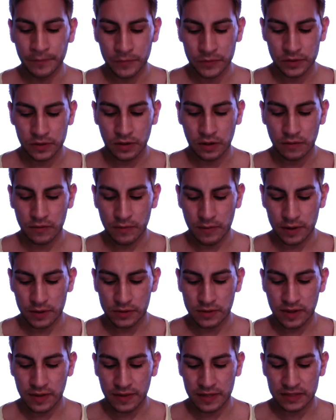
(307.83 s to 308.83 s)
So if you want to
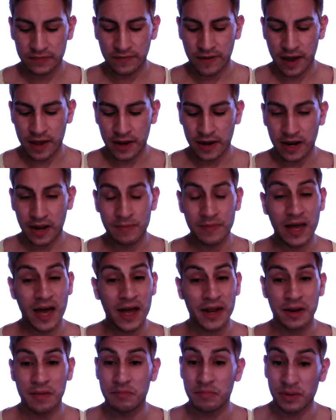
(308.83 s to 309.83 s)
do that, that's fine. And I'm
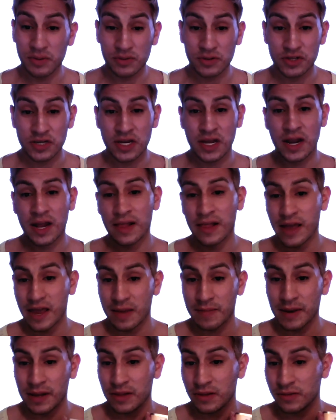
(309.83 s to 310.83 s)
kind of bougie, and I like
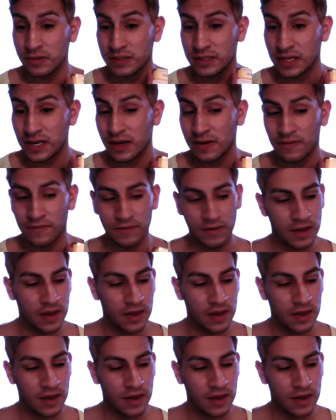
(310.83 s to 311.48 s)
my loose leaf